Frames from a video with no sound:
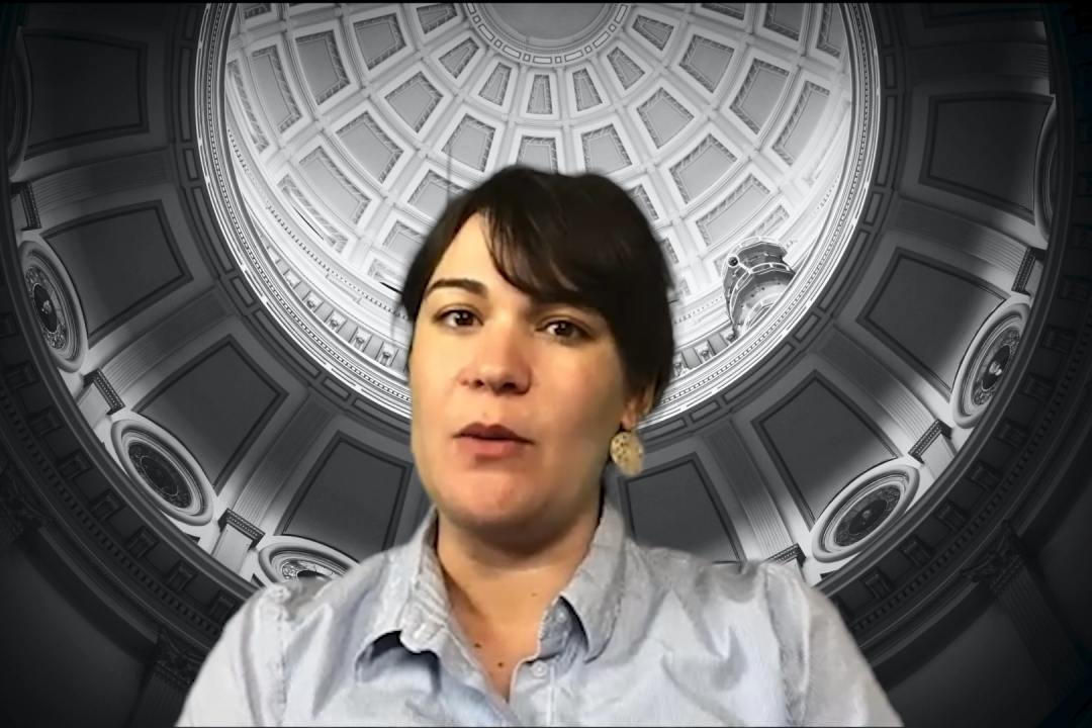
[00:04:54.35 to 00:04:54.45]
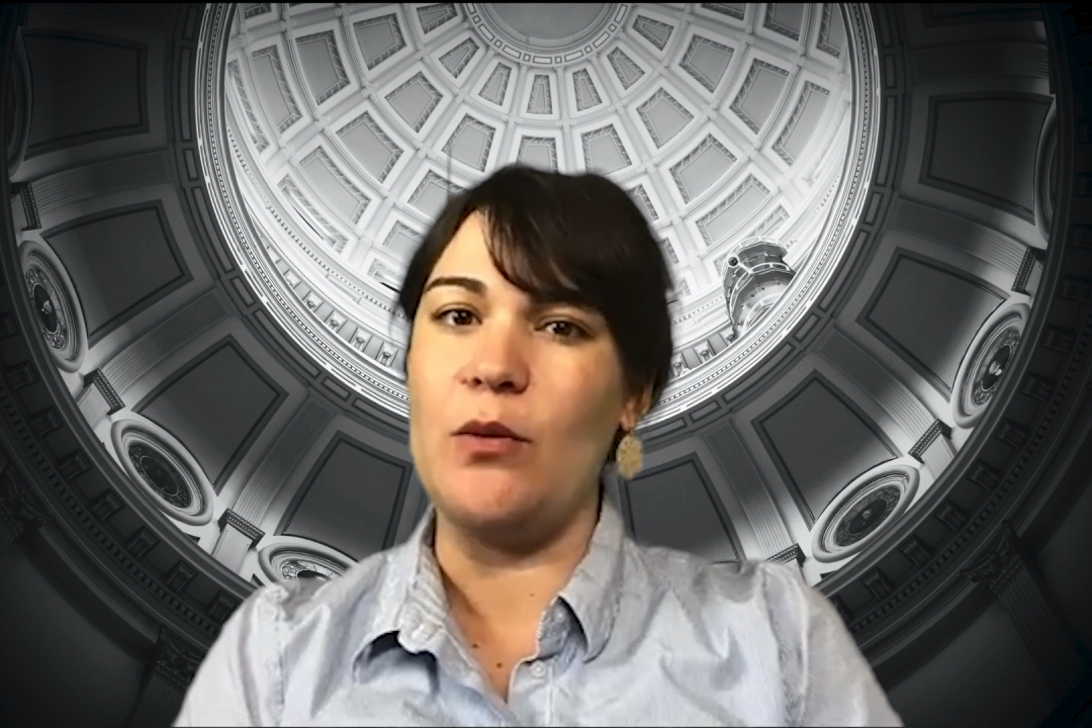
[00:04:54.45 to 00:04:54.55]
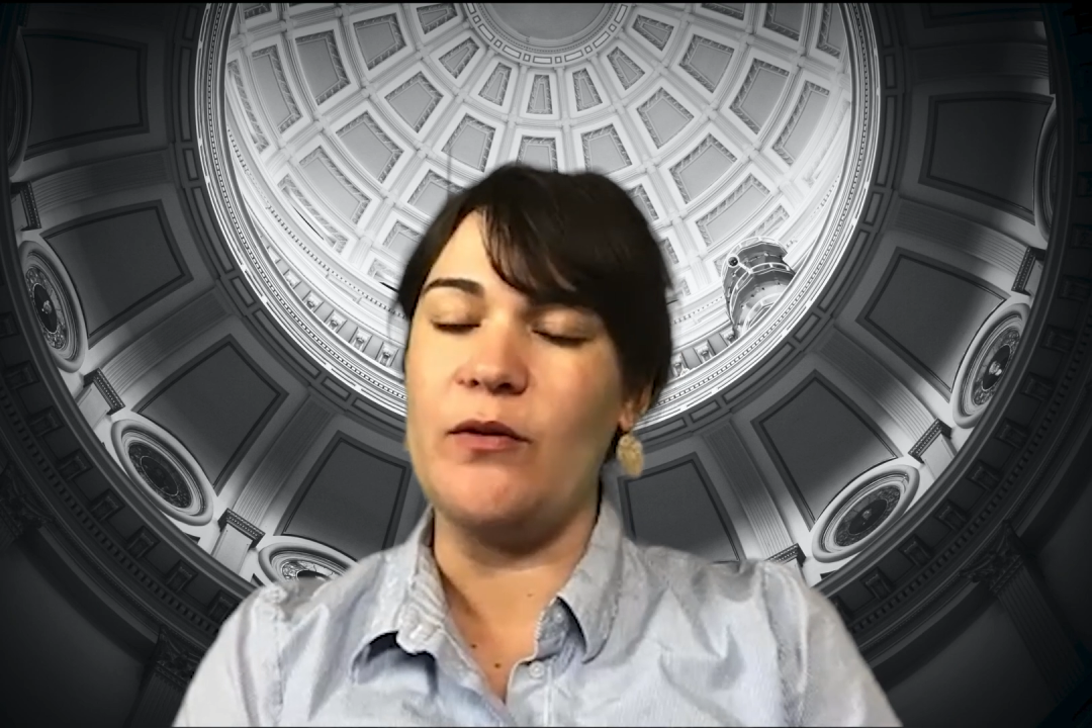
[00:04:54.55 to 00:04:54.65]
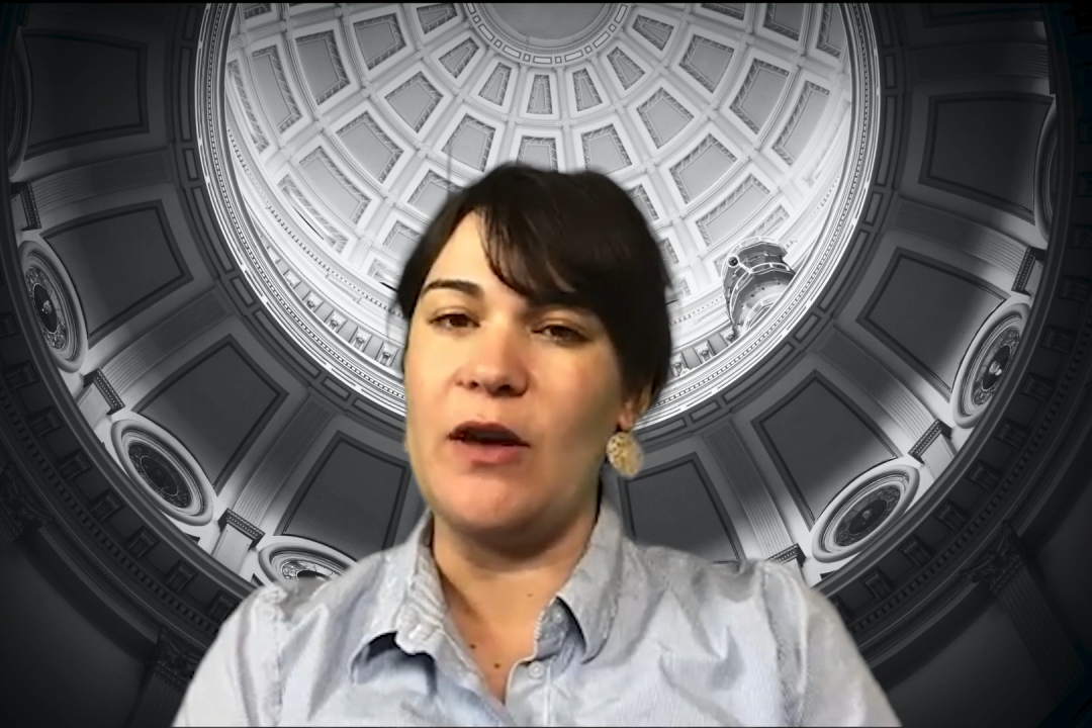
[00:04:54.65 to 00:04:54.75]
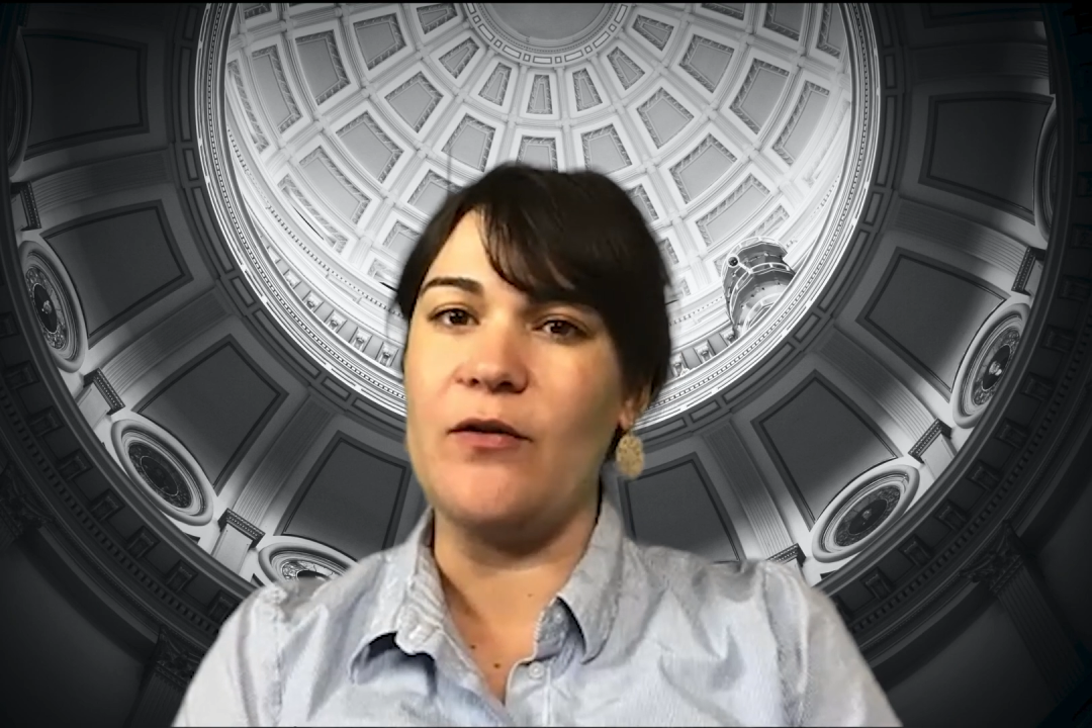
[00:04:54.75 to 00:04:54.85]

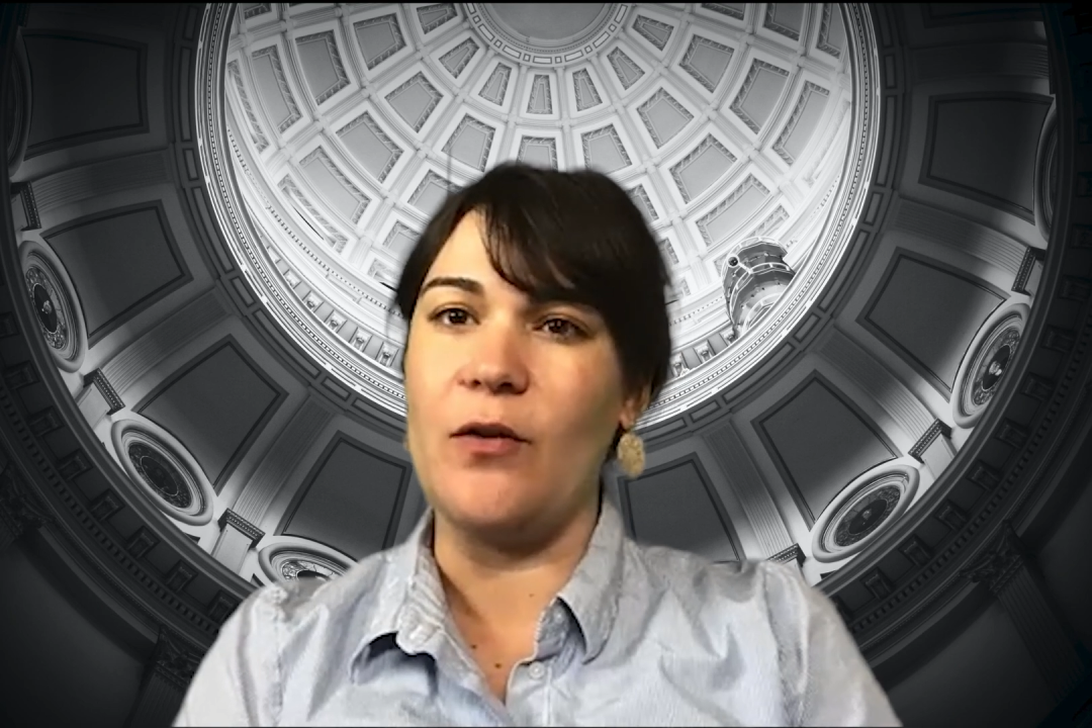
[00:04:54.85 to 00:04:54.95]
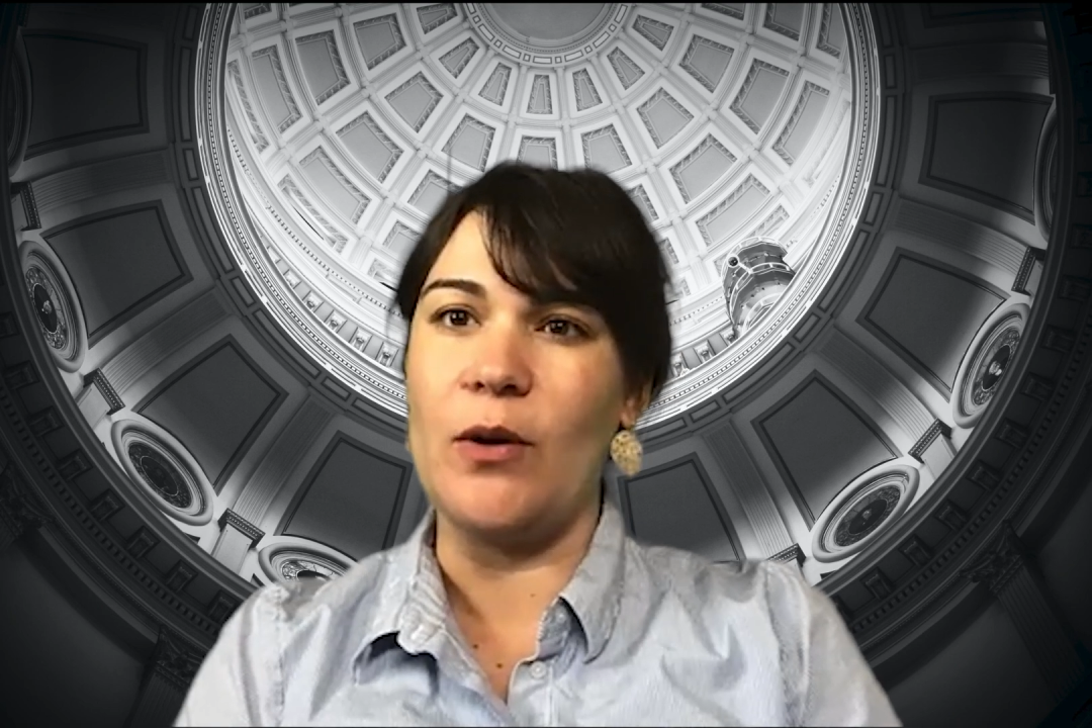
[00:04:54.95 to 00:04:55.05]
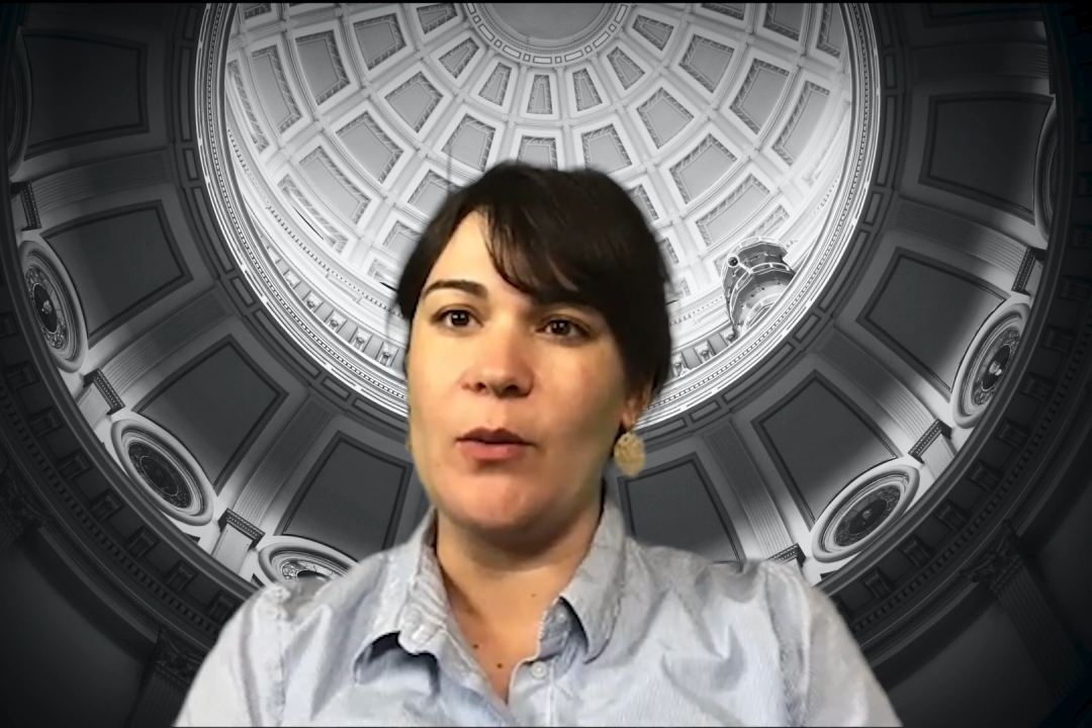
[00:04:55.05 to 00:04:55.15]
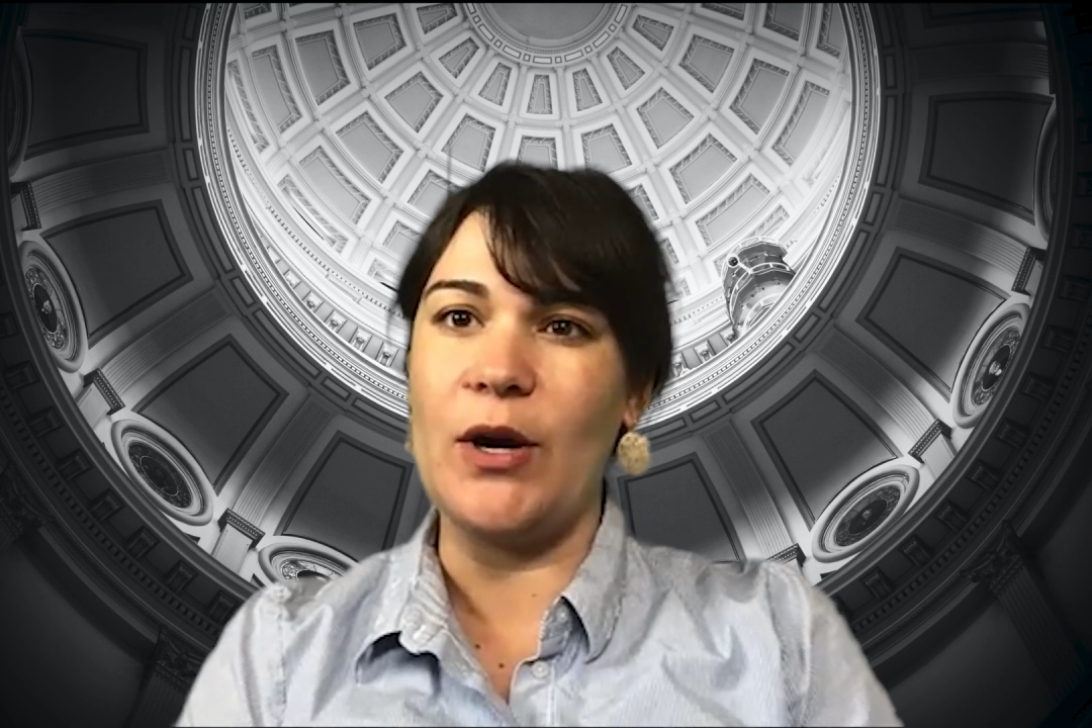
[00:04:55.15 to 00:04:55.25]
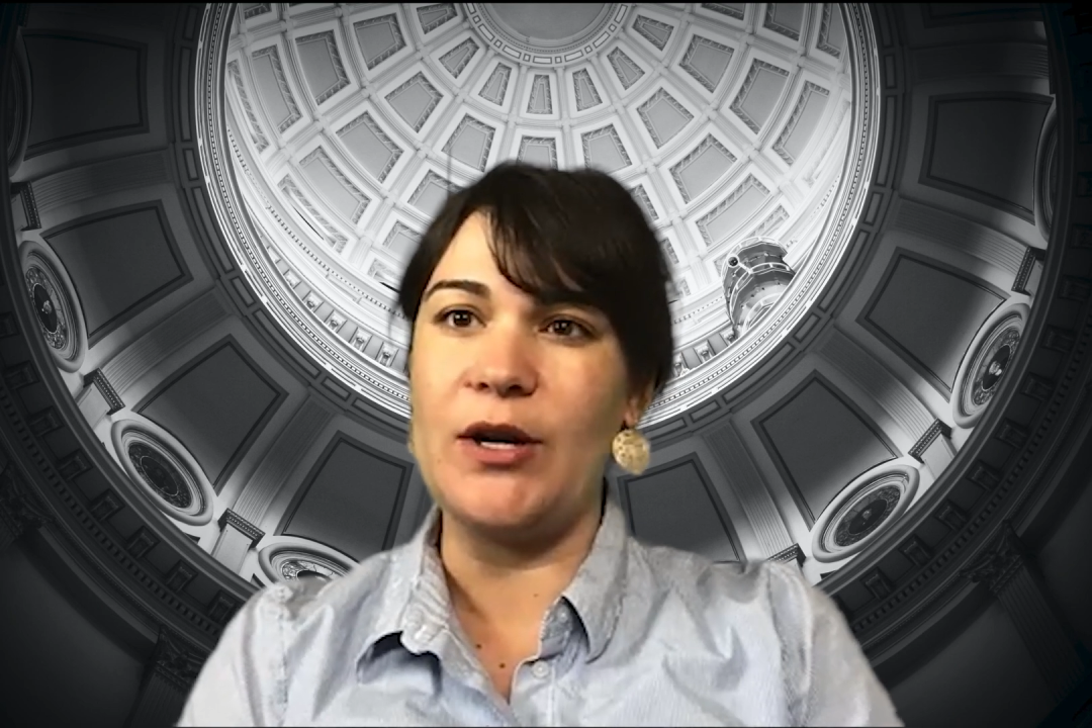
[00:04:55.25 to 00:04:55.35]
moving
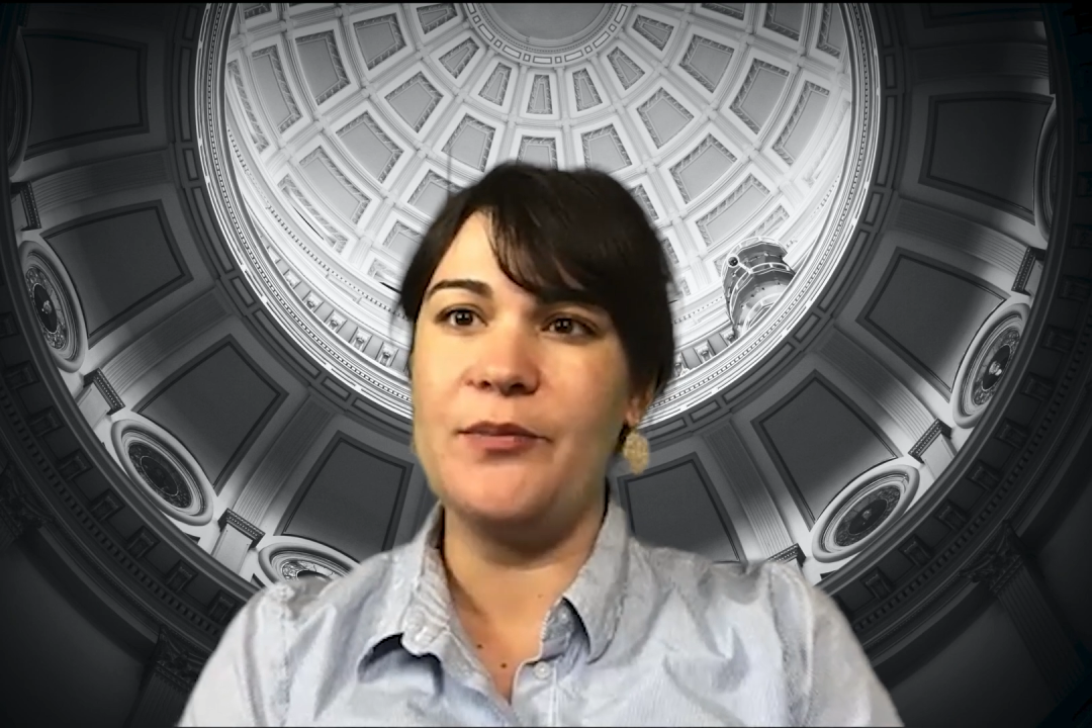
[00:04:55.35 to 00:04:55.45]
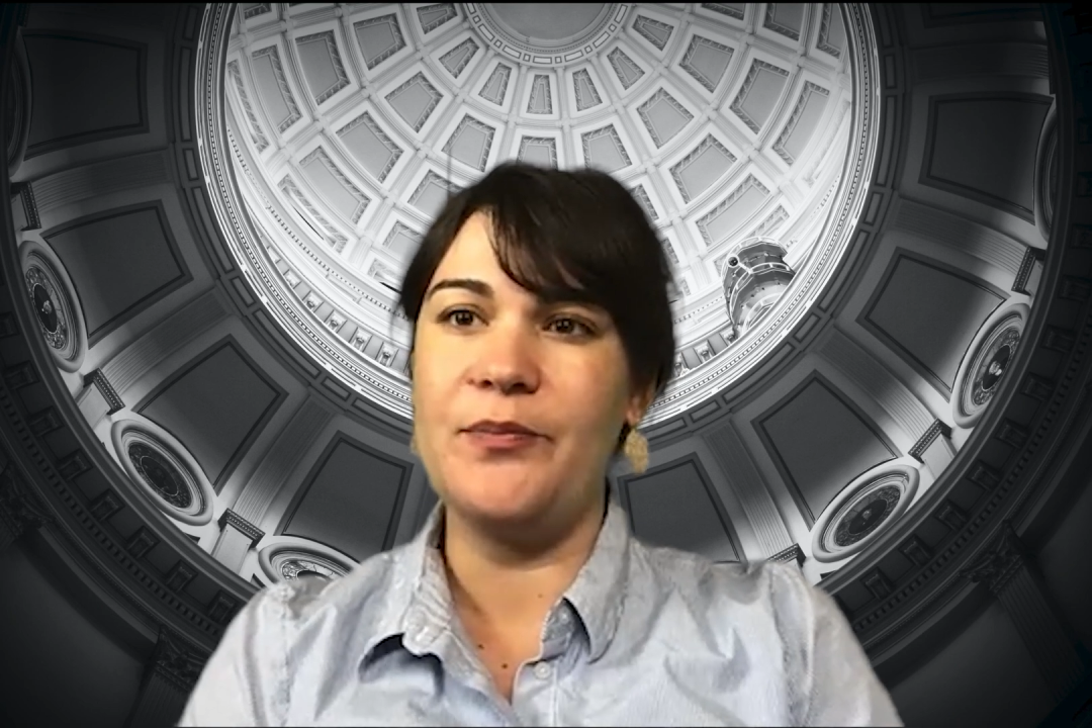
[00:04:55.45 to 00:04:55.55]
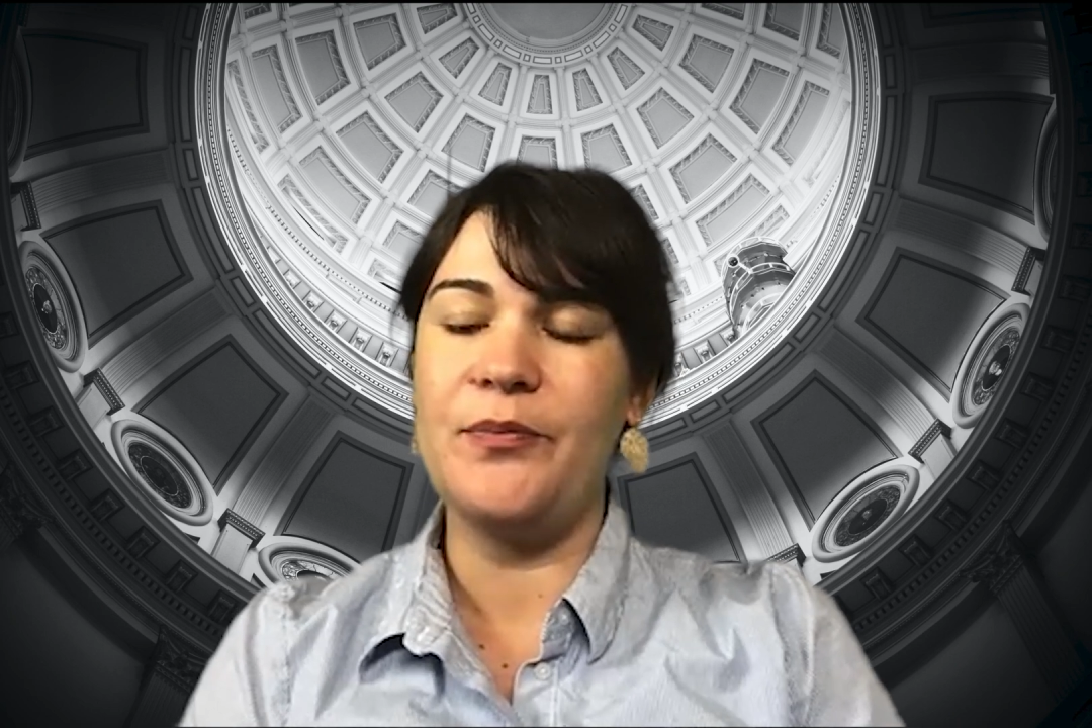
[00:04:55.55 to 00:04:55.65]
forward.